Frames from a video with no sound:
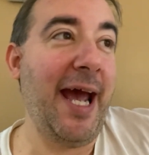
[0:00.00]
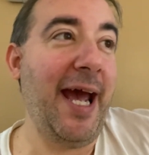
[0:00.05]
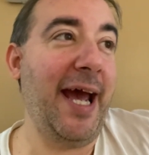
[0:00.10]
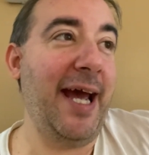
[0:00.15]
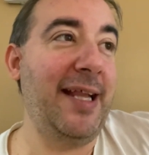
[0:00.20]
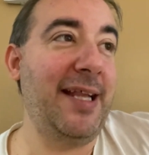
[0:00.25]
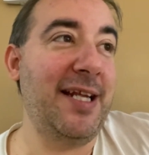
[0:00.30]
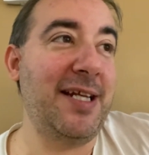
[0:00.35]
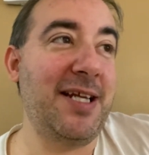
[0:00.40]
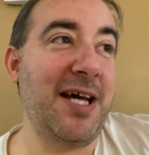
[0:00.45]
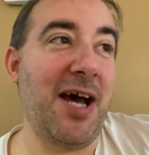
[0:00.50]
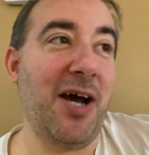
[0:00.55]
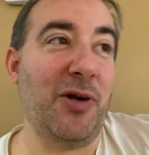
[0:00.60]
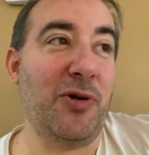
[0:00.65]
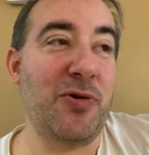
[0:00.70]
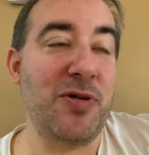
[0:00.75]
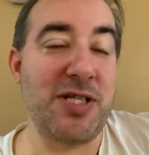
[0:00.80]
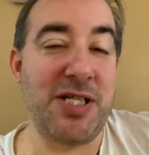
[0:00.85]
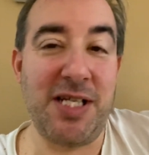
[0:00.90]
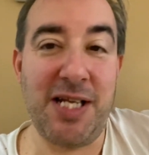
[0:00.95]
and the
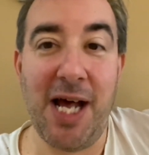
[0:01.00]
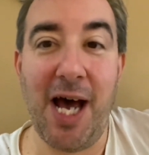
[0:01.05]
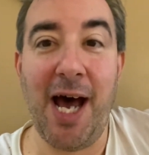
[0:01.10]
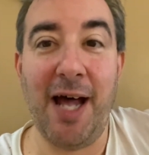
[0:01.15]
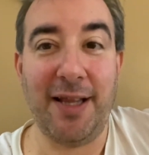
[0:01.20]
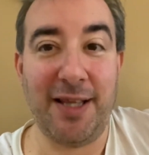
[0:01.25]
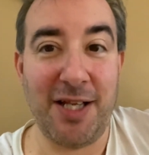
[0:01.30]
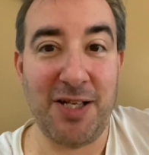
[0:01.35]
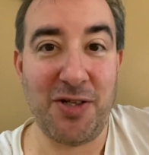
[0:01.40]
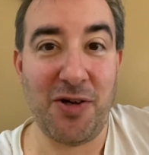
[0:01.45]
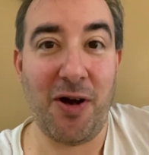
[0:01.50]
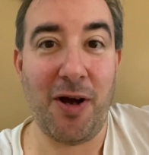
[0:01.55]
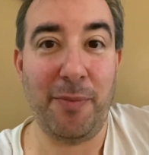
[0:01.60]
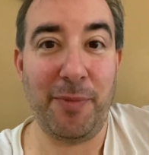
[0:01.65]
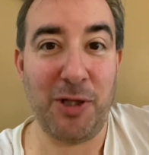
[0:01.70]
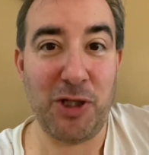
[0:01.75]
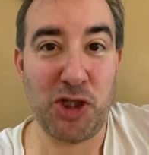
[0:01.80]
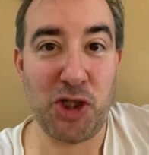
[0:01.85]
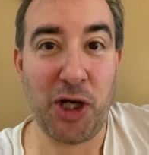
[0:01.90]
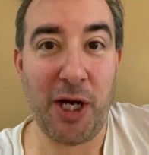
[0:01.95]
Doctor's not the
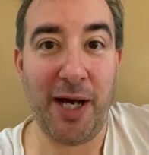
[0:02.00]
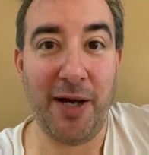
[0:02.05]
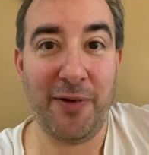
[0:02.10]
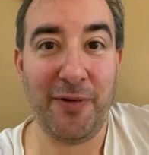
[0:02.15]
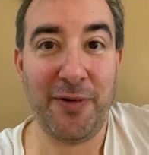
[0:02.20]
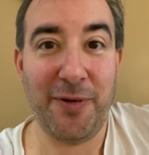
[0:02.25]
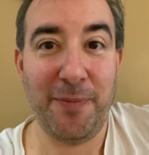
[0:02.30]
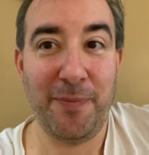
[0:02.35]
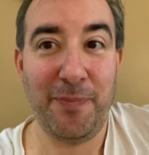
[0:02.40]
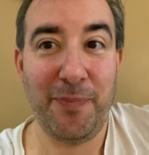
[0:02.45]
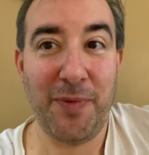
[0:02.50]
timeless child.